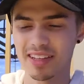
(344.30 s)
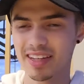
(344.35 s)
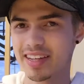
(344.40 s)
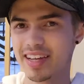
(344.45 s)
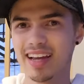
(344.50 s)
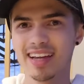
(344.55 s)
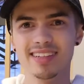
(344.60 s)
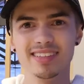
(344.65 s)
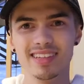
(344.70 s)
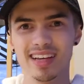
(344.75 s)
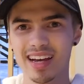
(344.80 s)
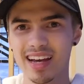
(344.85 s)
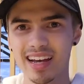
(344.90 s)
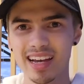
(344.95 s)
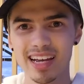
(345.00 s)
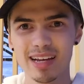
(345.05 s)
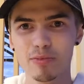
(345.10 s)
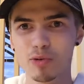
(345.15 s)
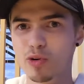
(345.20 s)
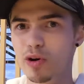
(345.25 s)
like had
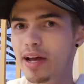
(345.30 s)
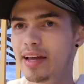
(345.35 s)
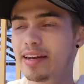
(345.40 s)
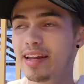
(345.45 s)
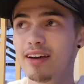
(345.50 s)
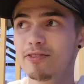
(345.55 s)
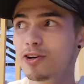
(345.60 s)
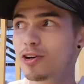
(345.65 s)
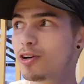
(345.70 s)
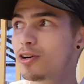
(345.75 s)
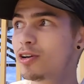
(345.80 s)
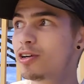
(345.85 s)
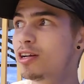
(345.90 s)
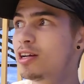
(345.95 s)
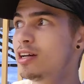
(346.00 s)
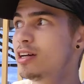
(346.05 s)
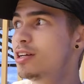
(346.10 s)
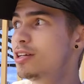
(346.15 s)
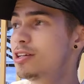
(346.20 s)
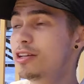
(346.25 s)
time or I never,
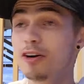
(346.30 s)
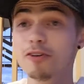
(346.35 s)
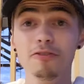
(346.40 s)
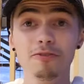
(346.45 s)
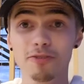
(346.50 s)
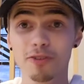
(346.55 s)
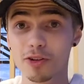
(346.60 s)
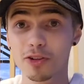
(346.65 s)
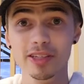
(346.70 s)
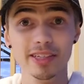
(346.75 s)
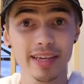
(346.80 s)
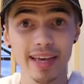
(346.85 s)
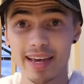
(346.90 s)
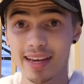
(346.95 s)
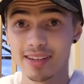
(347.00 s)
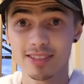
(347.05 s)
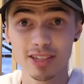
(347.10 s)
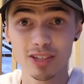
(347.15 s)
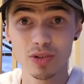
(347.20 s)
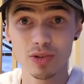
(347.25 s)
you know, fully
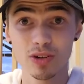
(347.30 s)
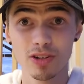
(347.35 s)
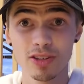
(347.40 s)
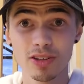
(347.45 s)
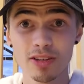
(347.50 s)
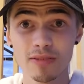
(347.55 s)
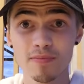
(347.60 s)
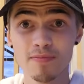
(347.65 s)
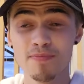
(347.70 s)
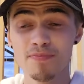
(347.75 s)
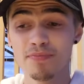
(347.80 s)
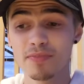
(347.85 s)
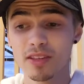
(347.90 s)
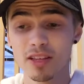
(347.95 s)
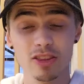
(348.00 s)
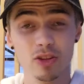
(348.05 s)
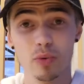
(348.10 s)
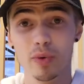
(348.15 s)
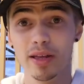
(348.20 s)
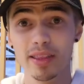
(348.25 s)
executed them
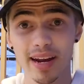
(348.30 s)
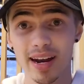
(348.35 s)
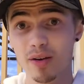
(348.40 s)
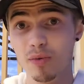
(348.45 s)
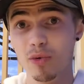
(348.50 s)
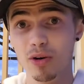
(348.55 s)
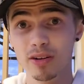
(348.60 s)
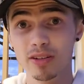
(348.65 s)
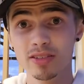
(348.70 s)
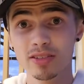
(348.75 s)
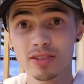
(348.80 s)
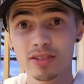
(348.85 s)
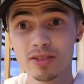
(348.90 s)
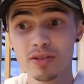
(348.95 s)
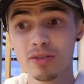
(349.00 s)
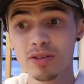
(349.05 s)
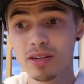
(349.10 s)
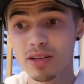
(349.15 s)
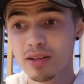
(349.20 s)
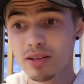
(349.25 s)
the way that I wanted
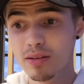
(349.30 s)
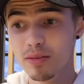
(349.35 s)
to.